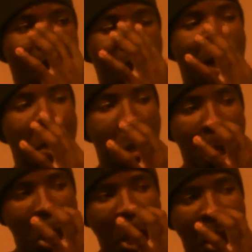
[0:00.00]
And
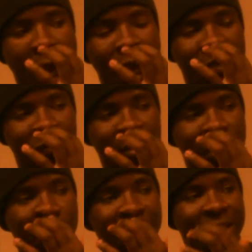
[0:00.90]
as
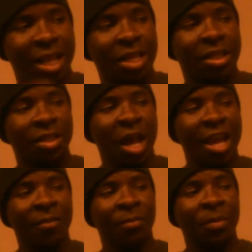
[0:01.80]
fucked up as that is, not
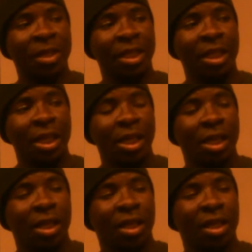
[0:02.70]
everybody
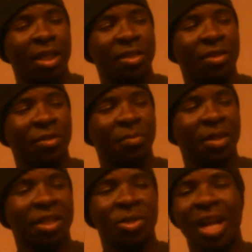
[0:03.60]
is going to
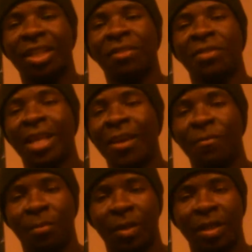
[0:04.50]
be attractive to
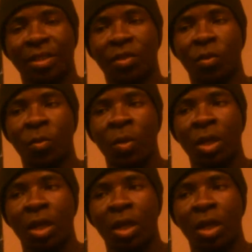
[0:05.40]
everybody. So,